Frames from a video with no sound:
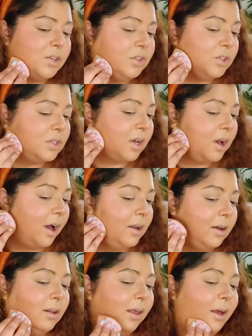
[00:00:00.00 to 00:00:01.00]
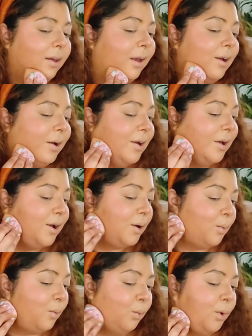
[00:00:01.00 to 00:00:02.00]
and just kind of like
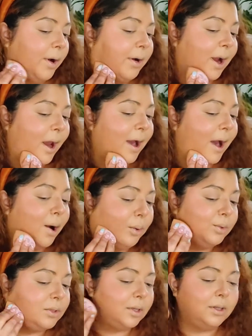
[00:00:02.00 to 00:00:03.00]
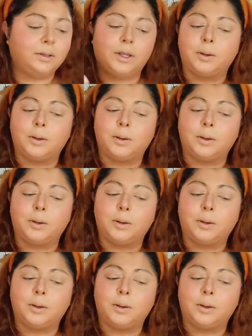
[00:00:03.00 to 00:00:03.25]
work out,